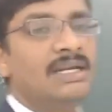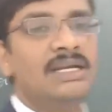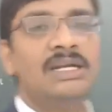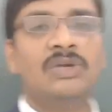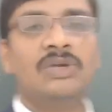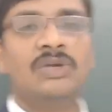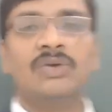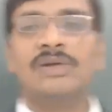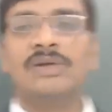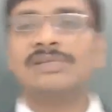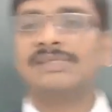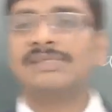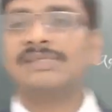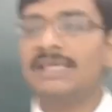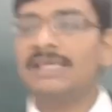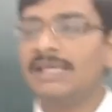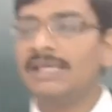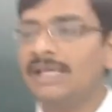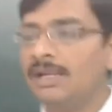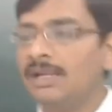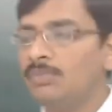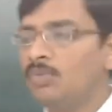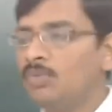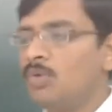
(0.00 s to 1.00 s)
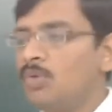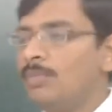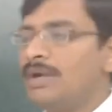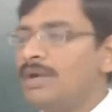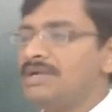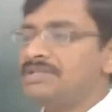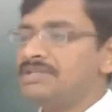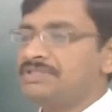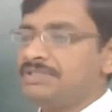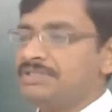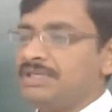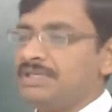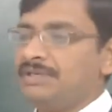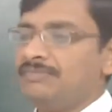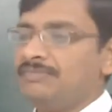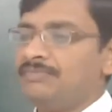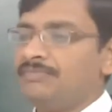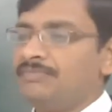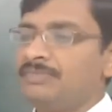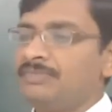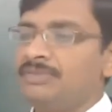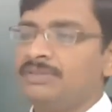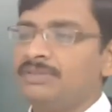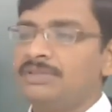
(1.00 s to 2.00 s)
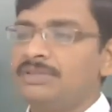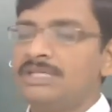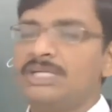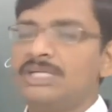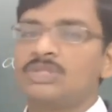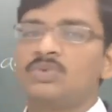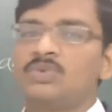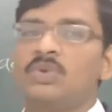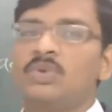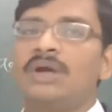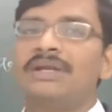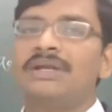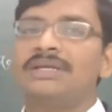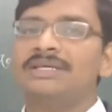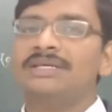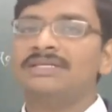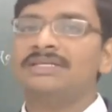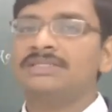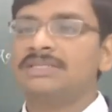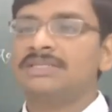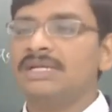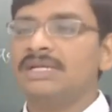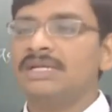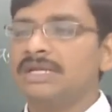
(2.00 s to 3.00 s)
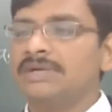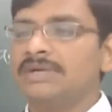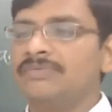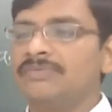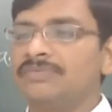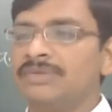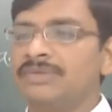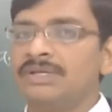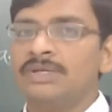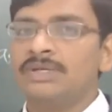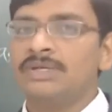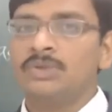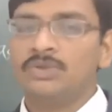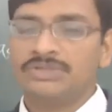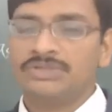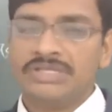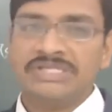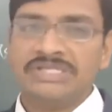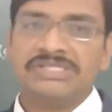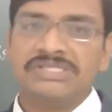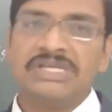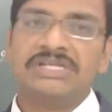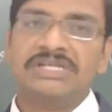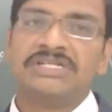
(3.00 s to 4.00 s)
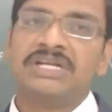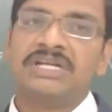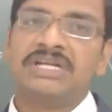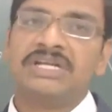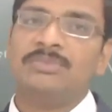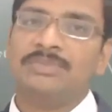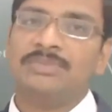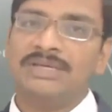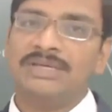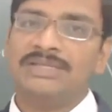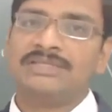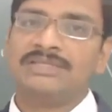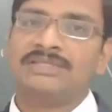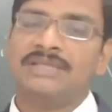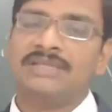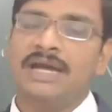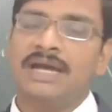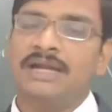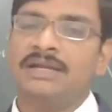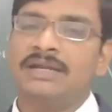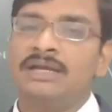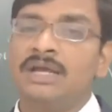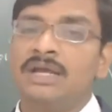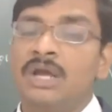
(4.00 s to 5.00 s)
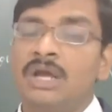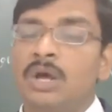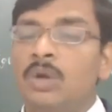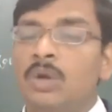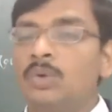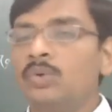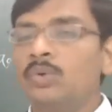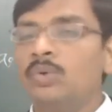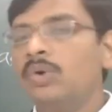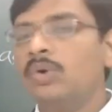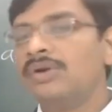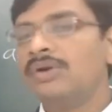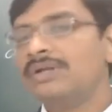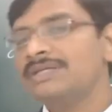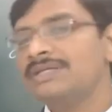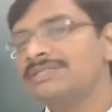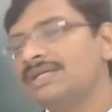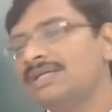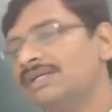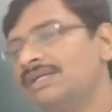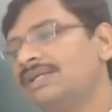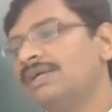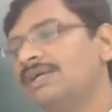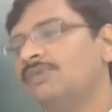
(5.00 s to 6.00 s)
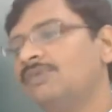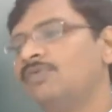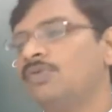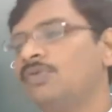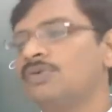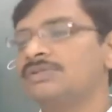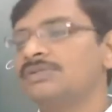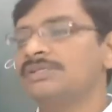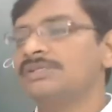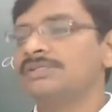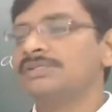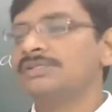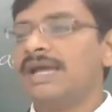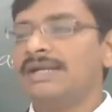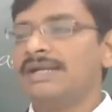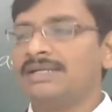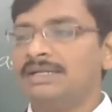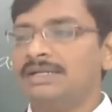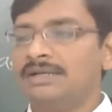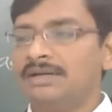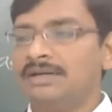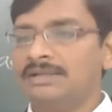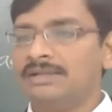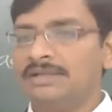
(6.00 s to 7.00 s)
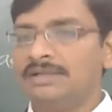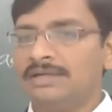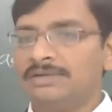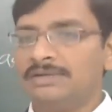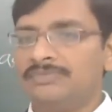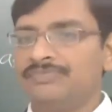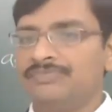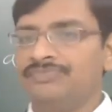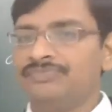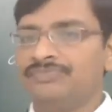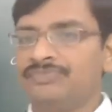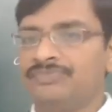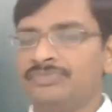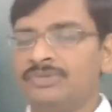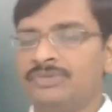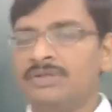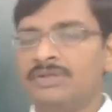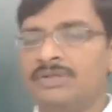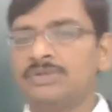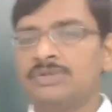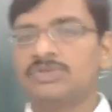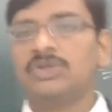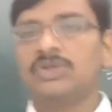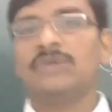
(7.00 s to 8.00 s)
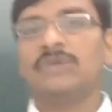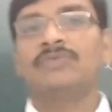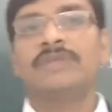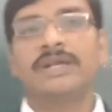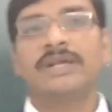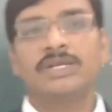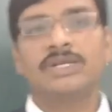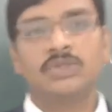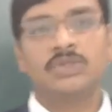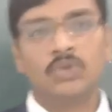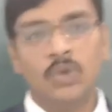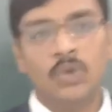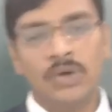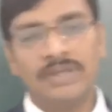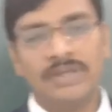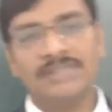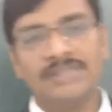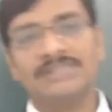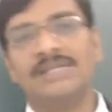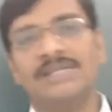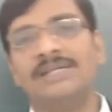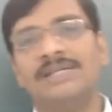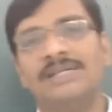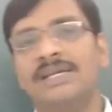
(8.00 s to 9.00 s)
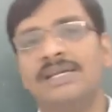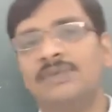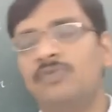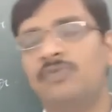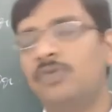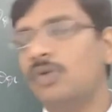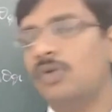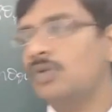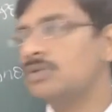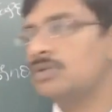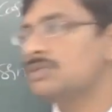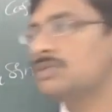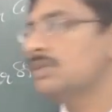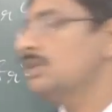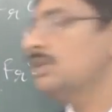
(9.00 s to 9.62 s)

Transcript: into a single moment g. That's what he stated, which essentially means that no resulting force is acting on that. So if there is no resulting force,